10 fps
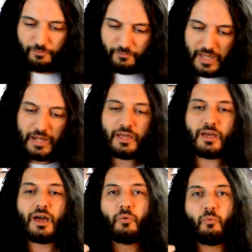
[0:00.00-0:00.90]

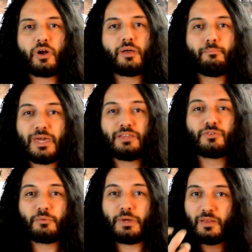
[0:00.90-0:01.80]
feeling what it
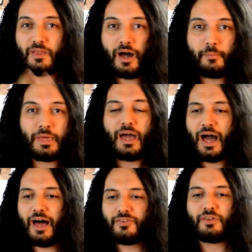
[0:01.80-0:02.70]
means to be in the army
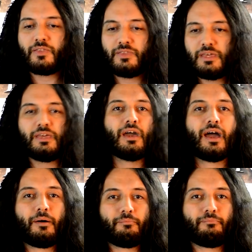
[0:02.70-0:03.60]
as the
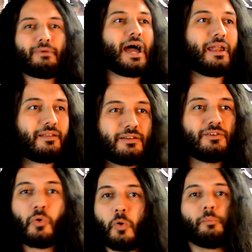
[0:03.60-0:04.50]
man, the
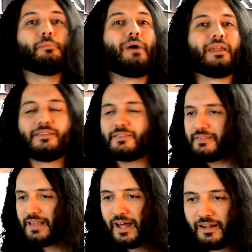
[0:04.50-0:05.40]
normal man, the
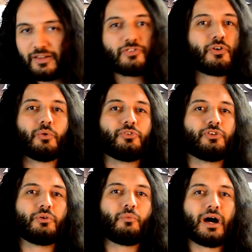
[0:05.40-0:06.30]
standard
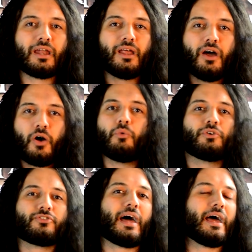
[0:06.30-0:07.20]
soldier, the one who
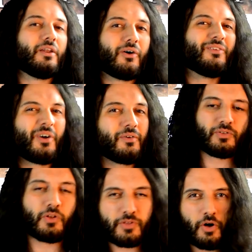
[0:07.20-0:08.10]
was there, not
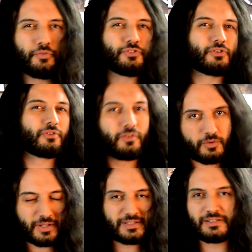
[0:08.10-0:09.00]
the officers, not
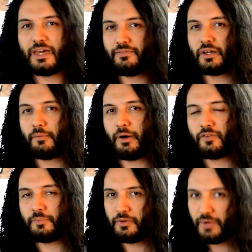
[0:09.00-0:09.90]
the ones giving
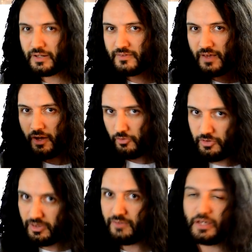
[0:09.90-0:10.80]
commands, but the ones
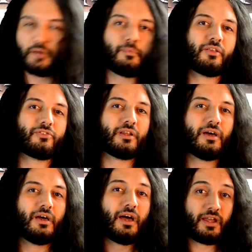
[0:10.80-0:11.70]
receiving commands and
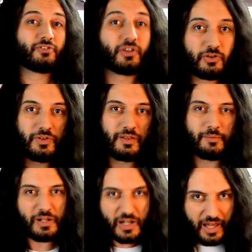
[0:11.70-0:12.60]
executing
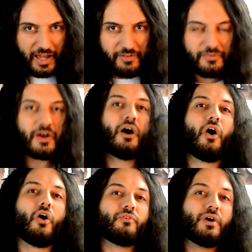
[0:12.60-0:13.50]
them, the life
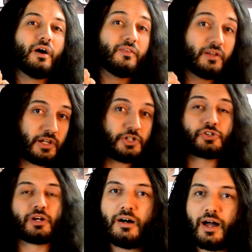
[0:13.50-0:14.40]
of the
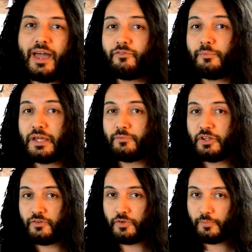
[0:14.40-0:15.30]
Legionary. I have made a
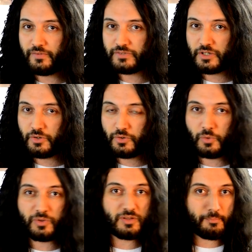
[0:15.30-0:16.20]
video a few months ago
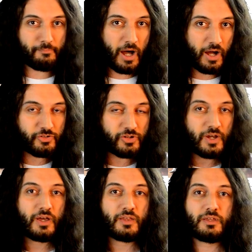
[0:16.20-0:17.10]
called The March,
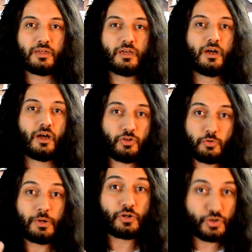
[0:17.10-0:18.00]
the
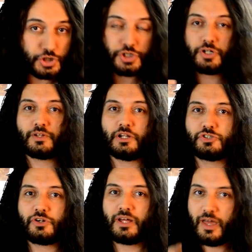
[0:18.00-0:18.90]
human condition of the
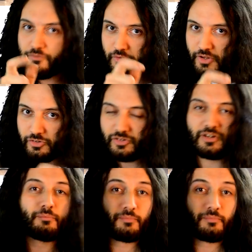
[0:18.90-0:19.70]
Legionary. If you're interested,